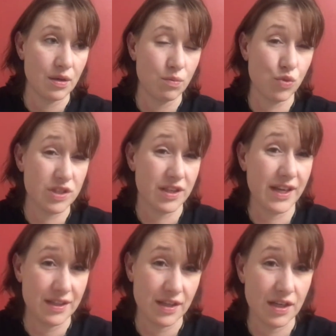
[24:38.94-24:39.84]
Most
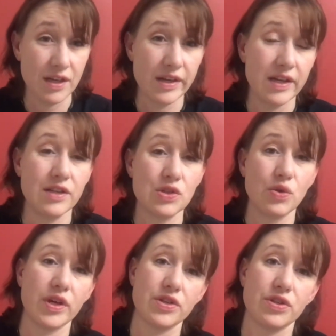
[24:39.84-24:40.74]
likely, he's
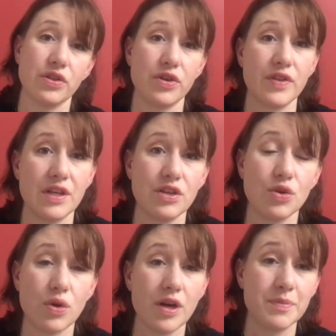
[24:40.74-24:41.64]
going to learn that
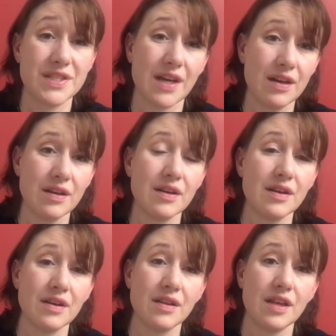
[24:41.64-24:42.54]
you're upset
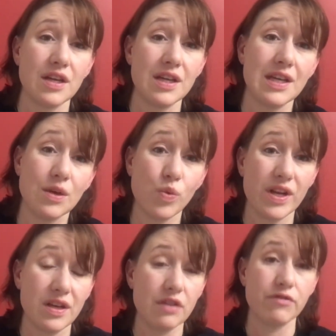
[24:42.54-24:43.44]
that he
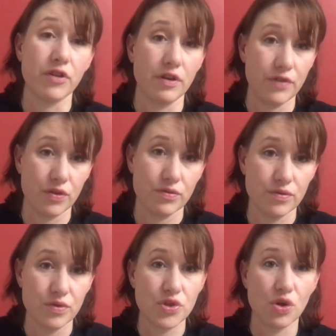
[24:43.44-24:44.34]
went in front of you.
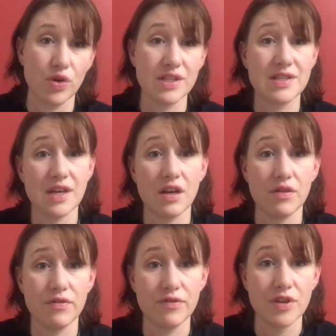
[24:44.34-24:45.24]
So instead
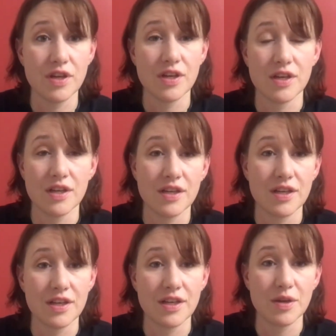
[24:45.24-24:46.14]
of
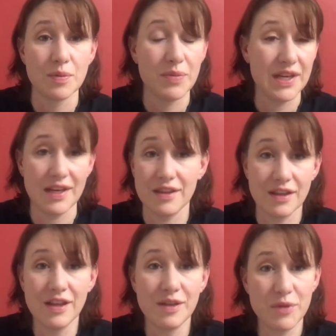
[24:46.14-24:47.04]
peeing in the
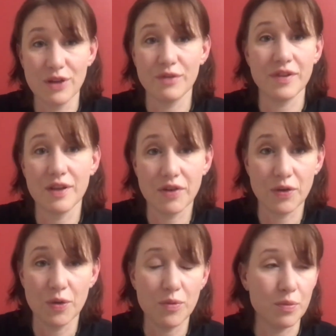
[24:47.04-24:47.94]
middle of the living
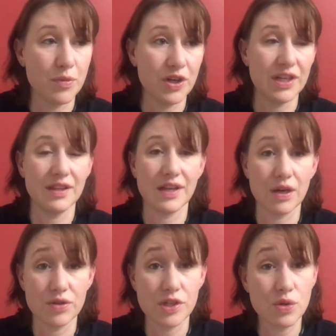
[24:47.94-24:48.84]
room or marking the
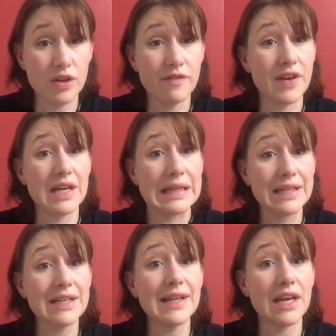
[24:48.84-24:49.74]
couch, he's going to find
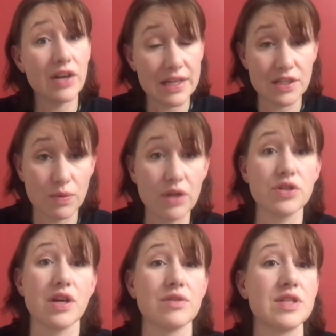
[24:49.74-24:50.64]
little areas around
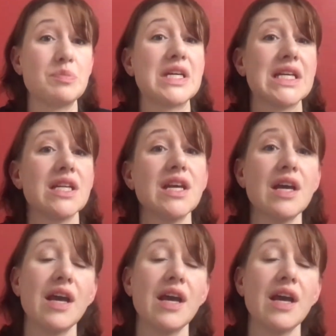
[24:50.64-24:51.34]
your house to pee in.